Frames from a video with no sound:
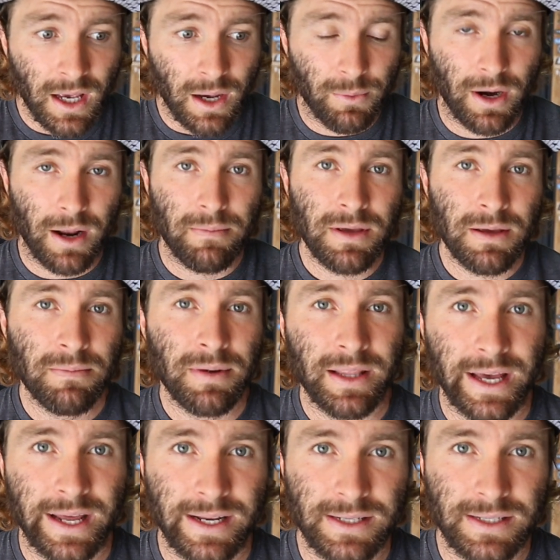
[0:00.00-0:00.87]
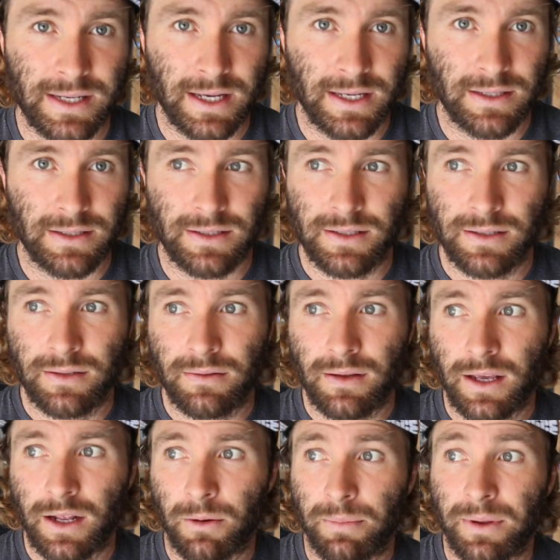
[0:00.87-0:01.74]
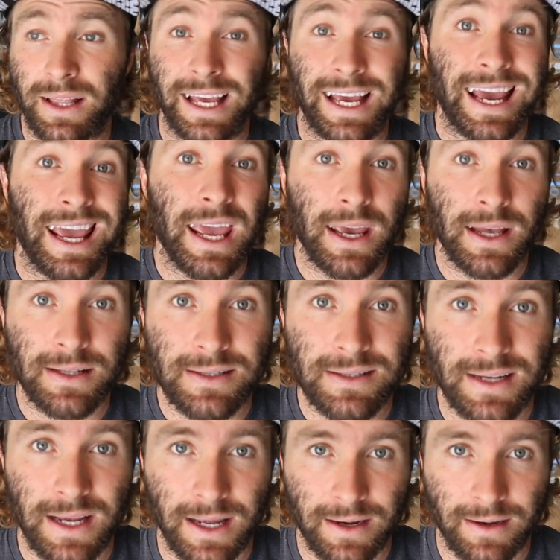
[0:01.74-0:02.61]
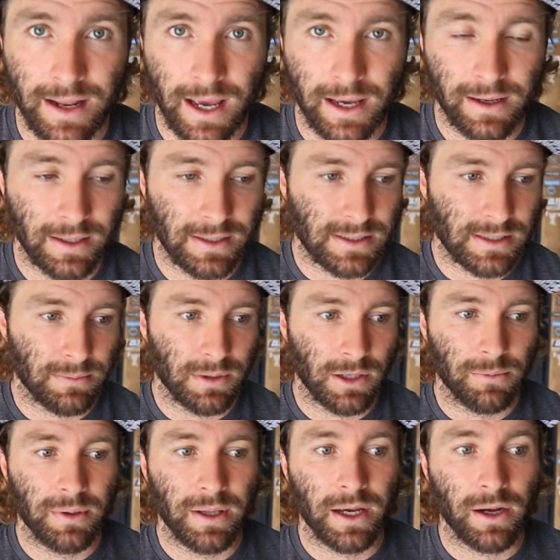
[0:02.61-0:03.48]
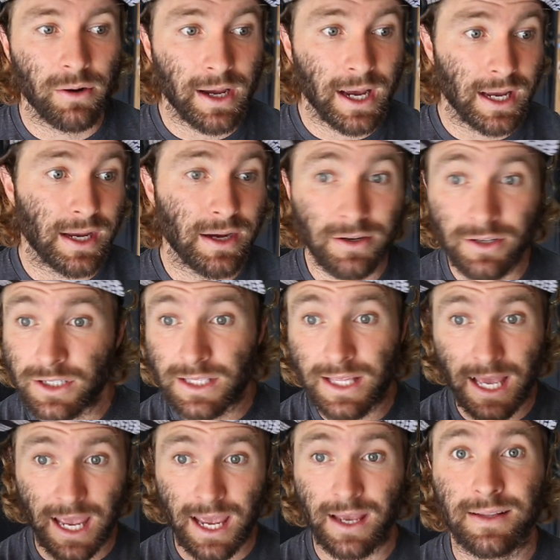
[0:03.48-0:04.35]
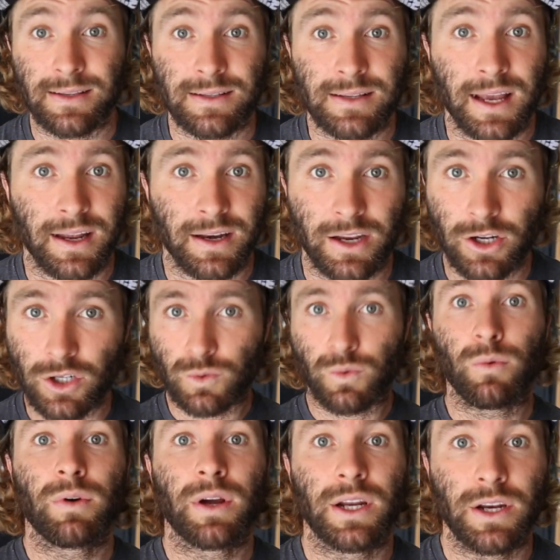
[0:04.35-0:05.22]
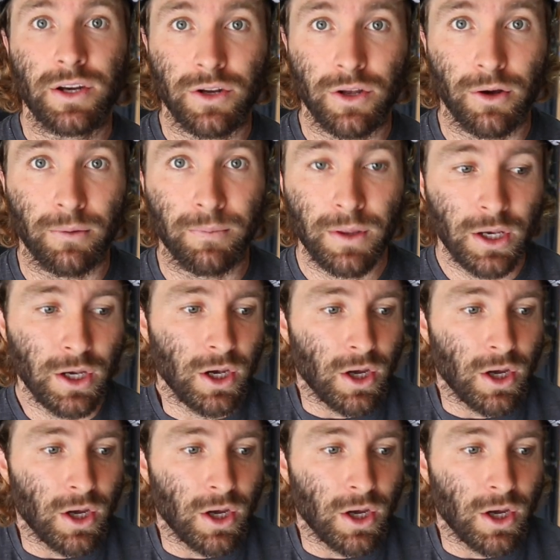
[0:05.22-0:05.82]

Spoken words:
What I mean by that is it'll be like a handstand day, and somebody will be like, okay, here's the handstand, here's what we're going to do.